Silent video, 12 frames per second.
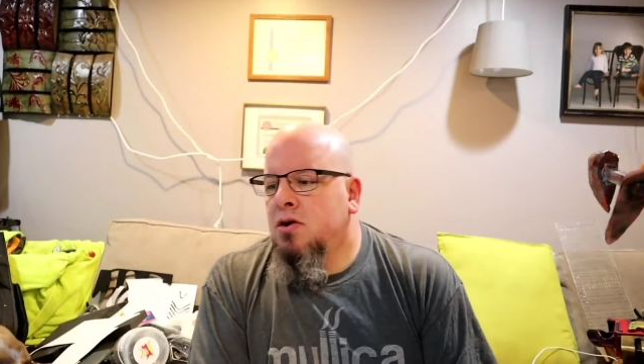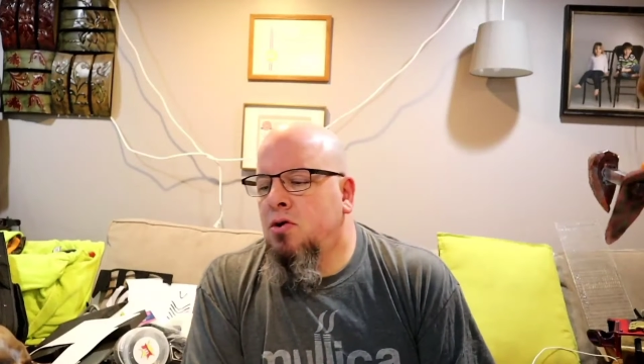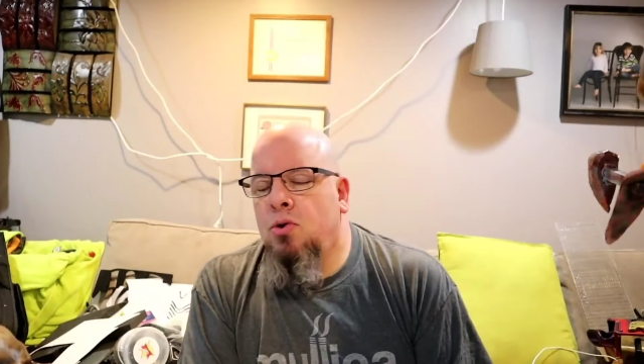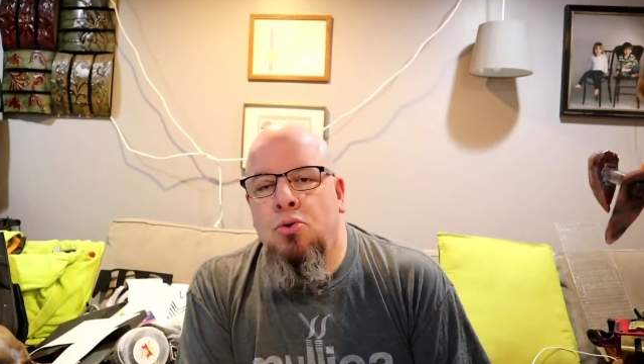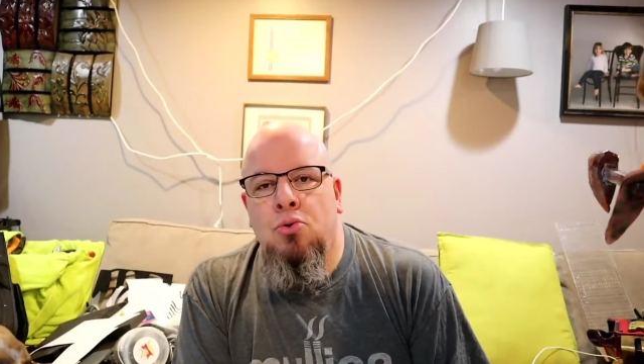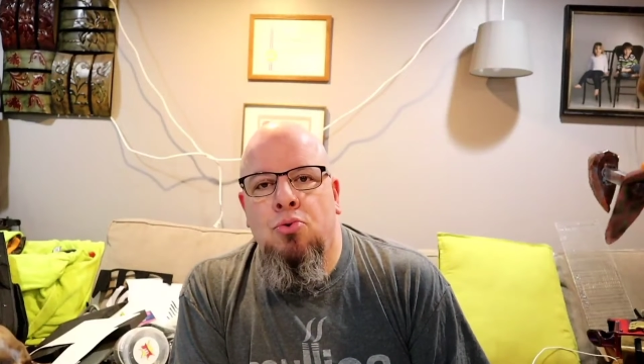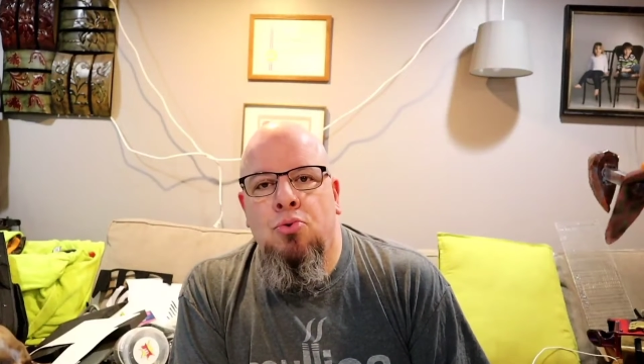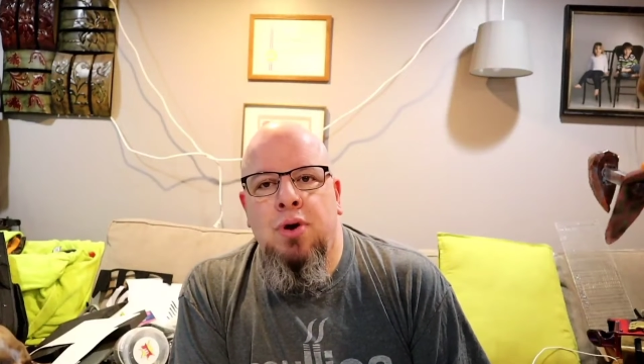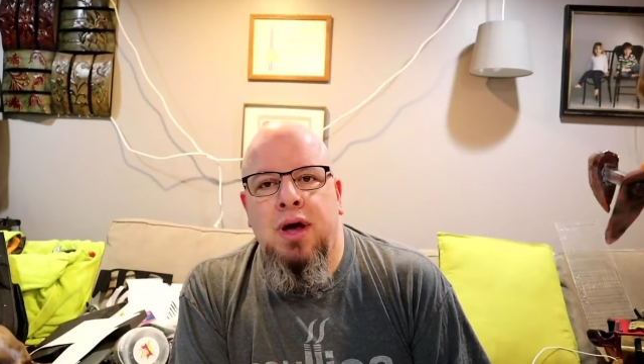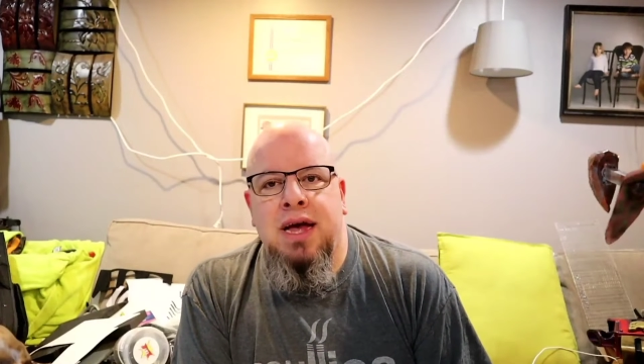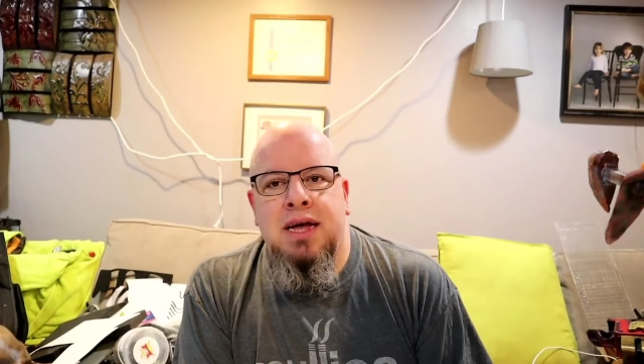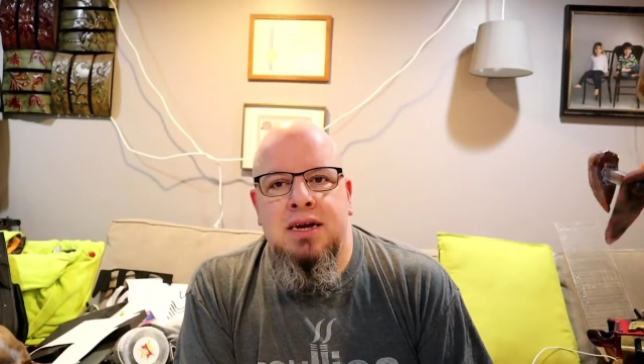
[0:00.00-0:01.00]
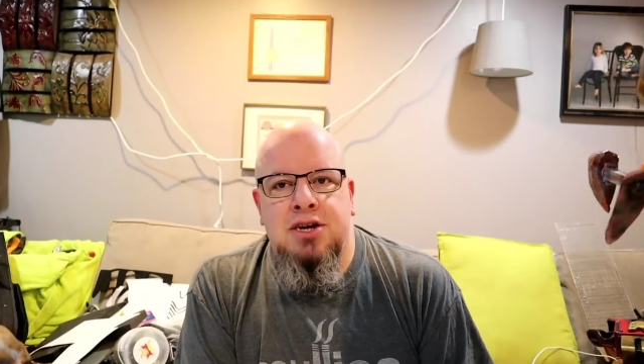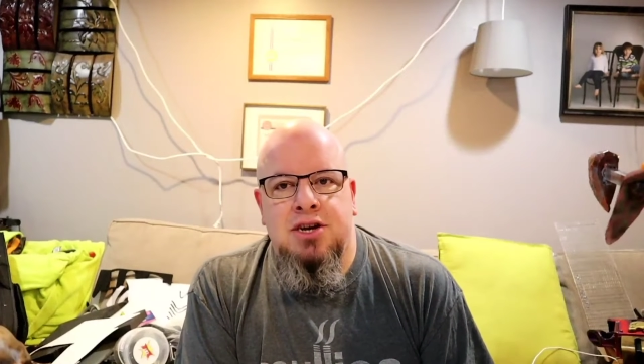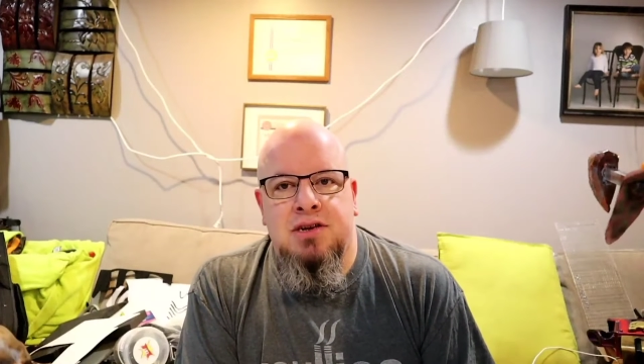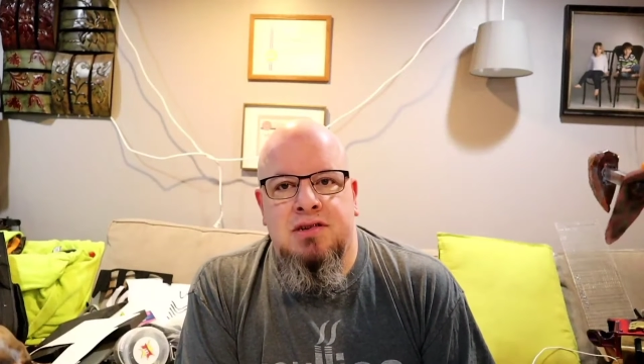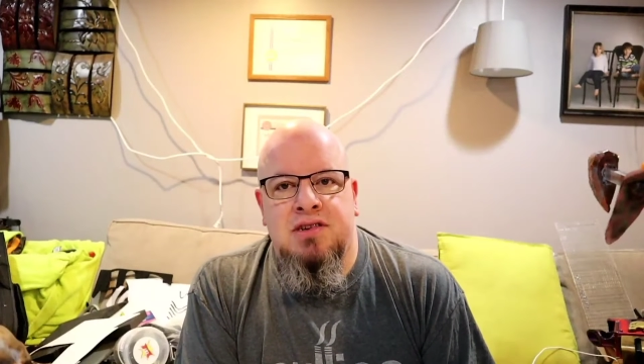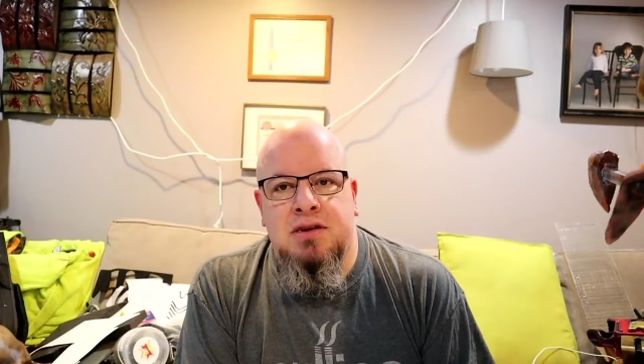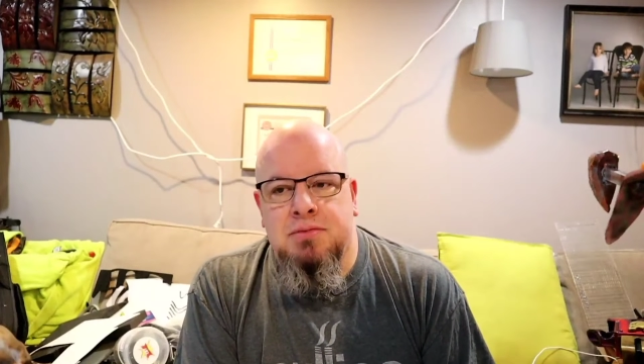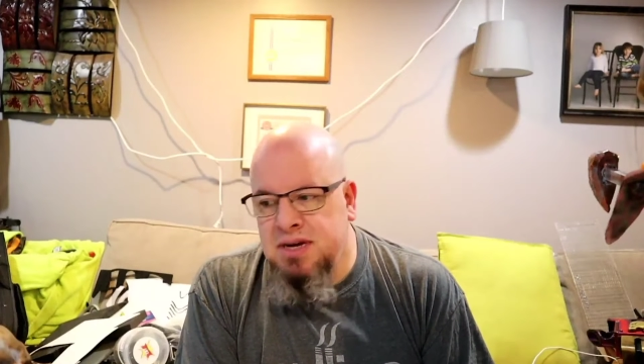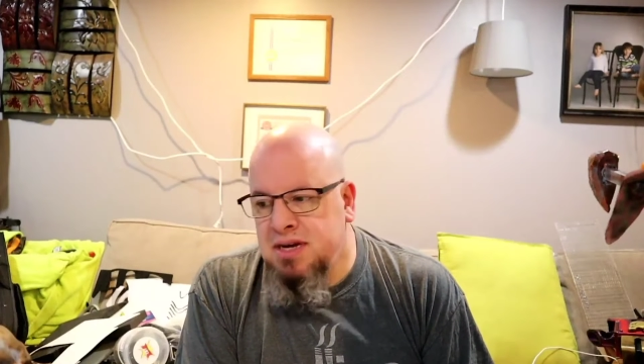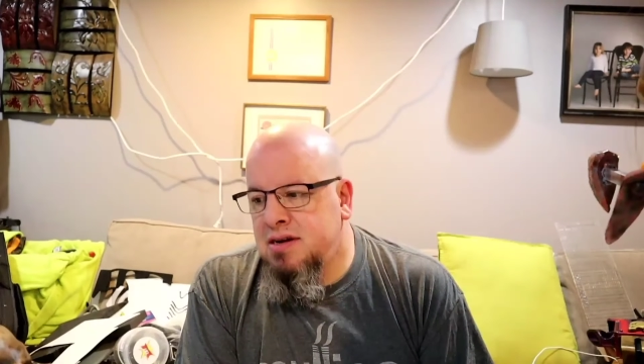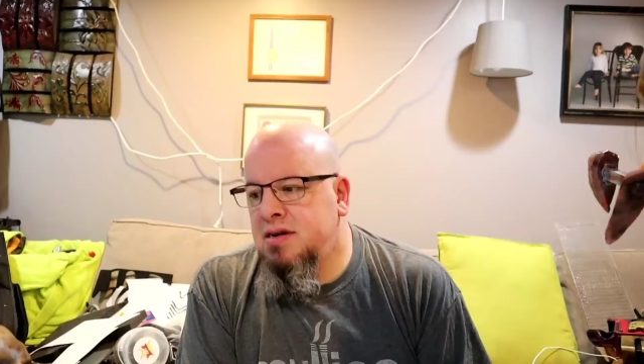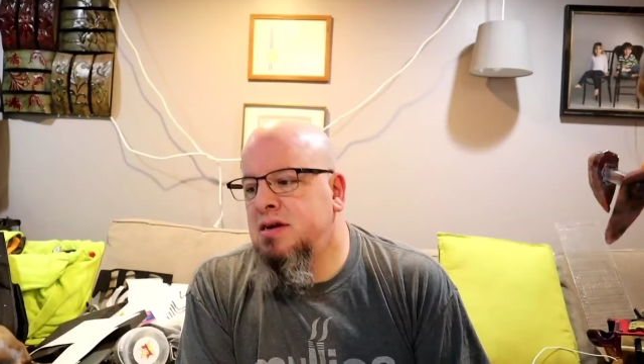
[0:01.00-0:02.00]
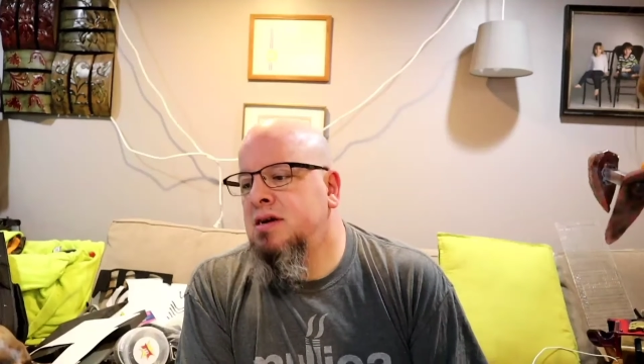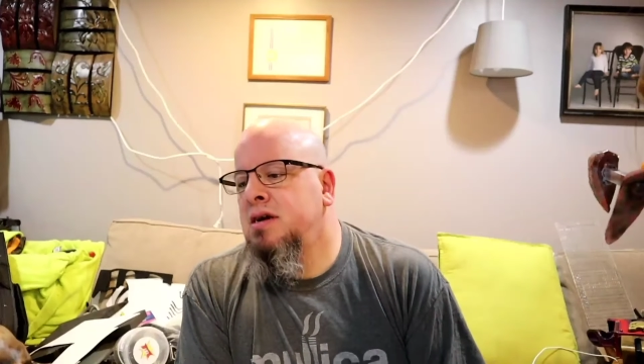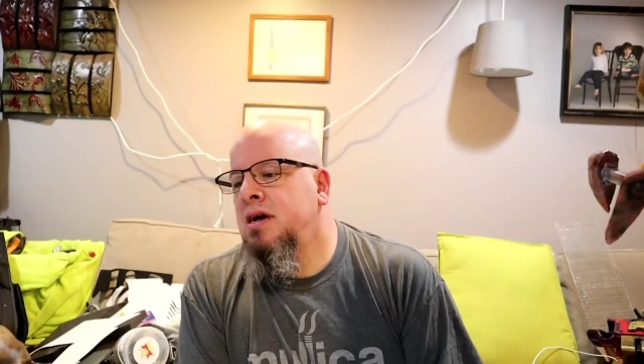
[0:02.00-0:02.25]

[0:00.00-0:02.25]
go and just commit,